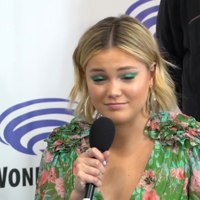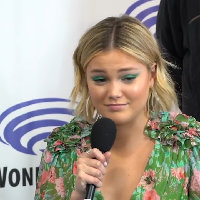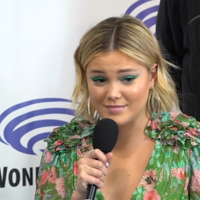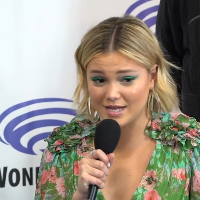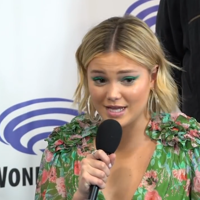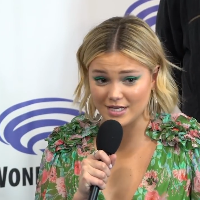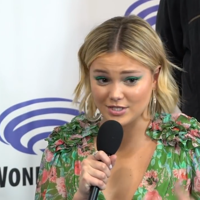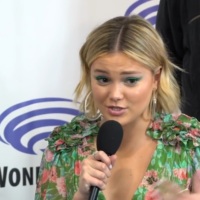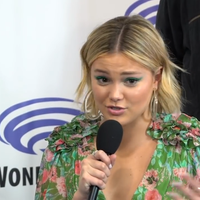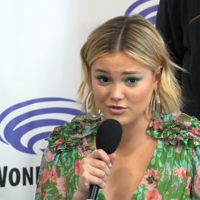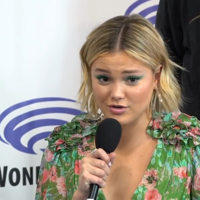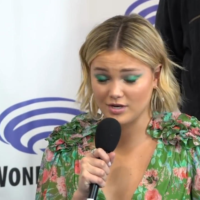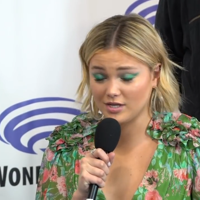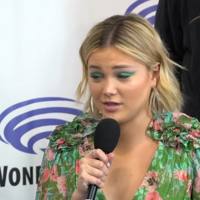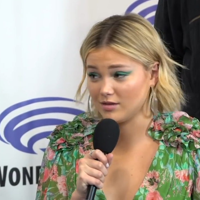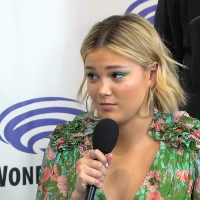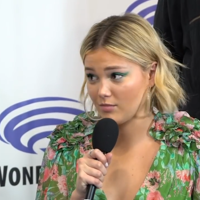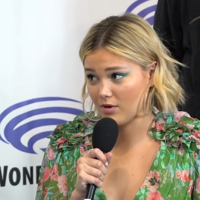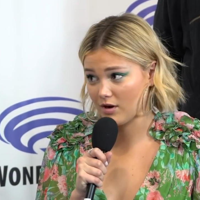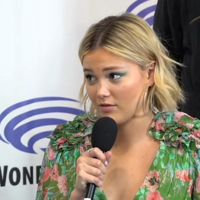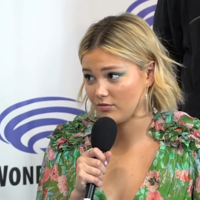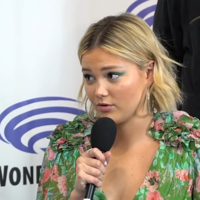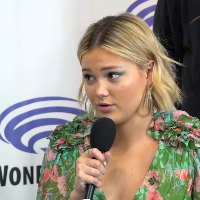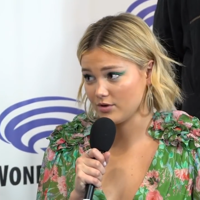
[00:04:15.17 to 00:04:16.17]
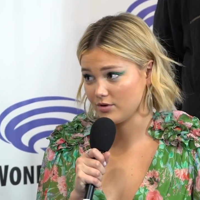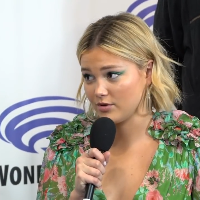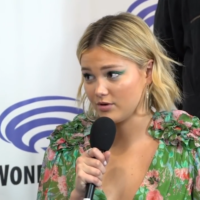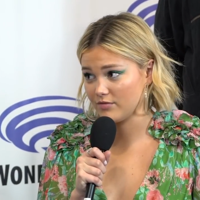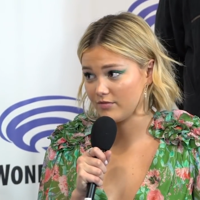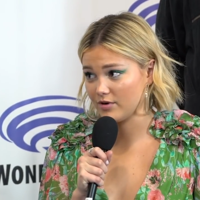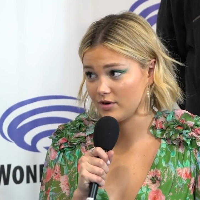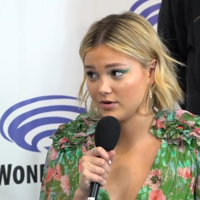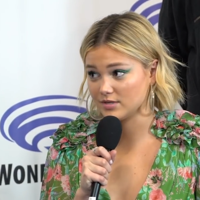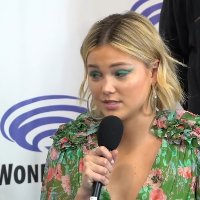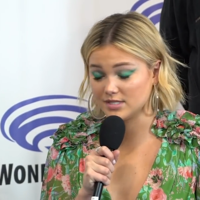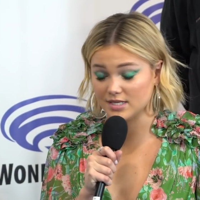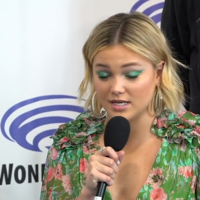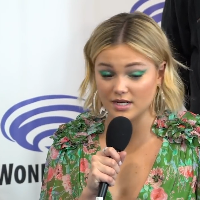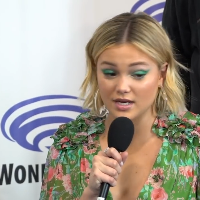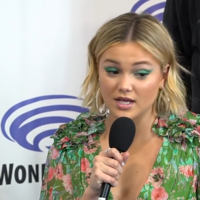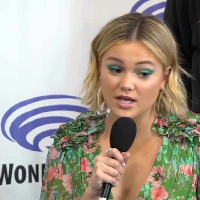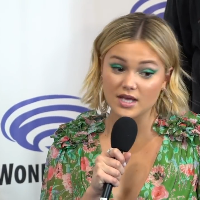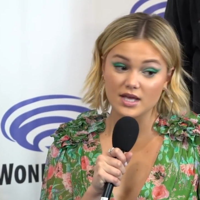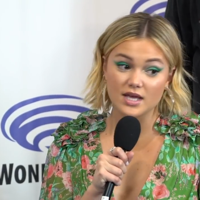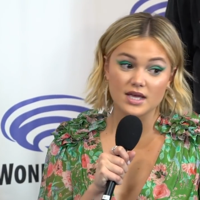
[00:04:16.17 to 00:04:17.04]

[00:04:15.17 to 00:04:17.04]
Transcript: entering the Marvel Universe and